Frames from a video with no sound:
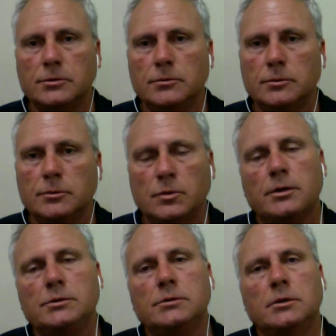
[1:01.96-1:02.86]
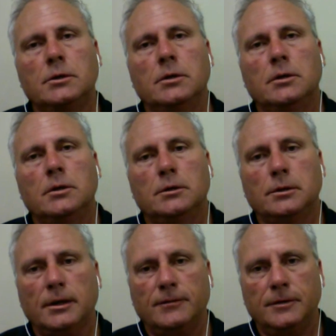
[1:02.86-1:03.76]
to address
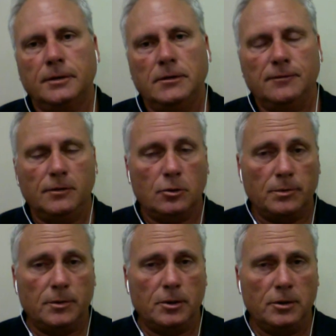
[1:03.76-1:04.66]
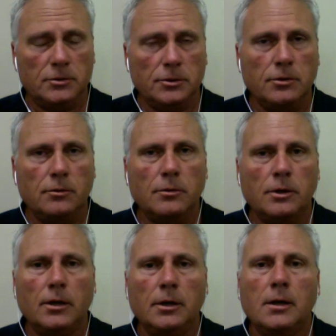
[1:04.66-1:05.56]
telephony and VoIP
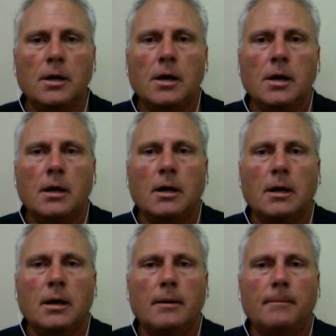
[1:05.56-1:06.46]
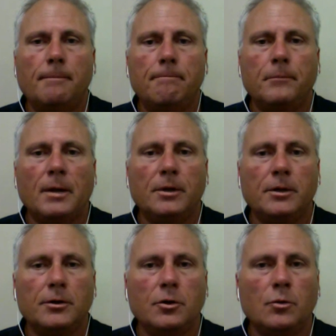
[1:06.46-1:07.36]
security. I'm not
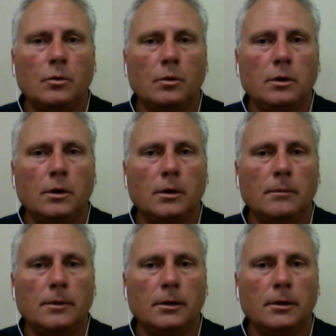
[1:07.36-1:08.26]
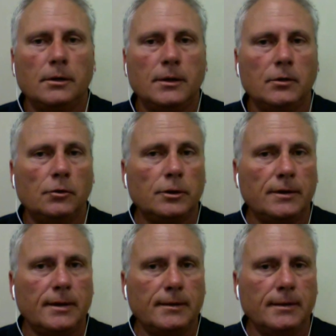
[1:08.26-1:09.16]
going to take a look at
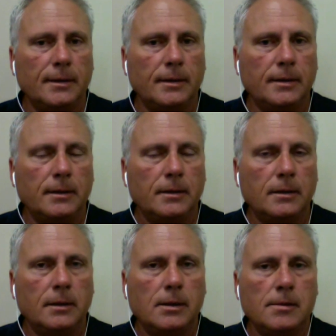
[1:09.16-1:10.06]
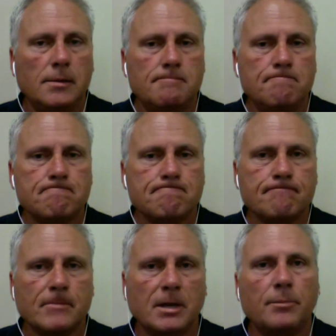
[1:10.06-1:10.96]
that today. I
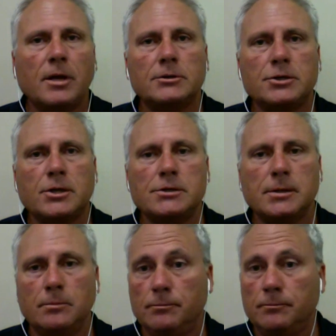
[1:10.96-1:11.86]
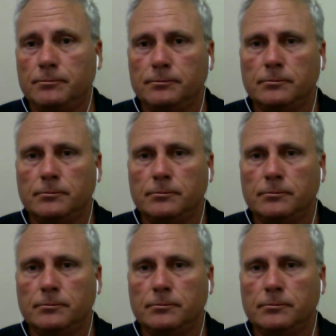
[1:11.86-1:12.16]
apologize. I'm